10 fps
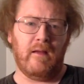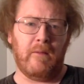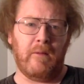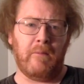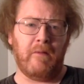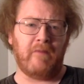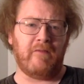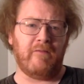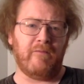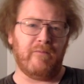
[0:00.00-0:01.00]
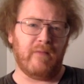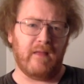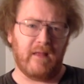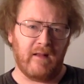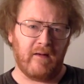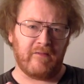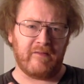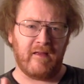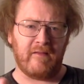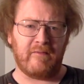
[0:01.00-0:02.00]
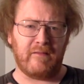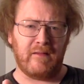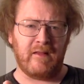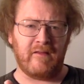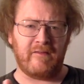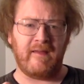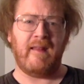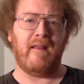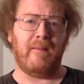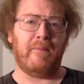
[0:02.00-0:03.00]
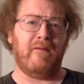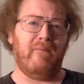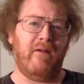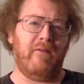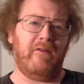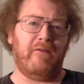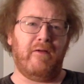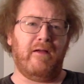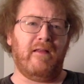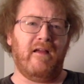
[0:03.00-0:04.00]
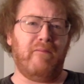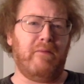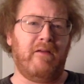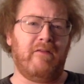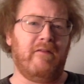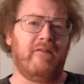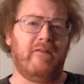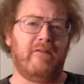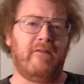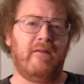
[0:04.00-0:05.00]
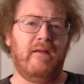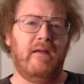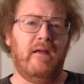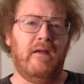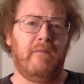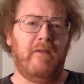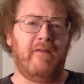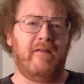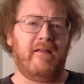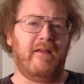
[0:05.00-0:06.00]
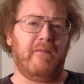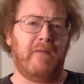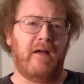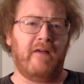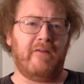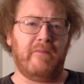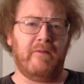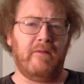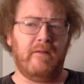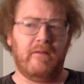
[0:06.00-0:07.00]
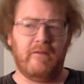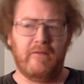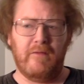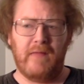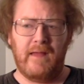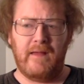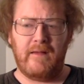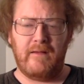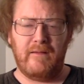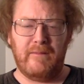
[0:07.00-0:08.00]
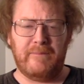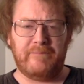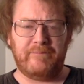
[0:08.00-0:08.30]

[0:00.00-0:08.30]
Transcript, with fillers: a bunch of a set a set number of movies during your life because it's just basically impossible to do that. Um,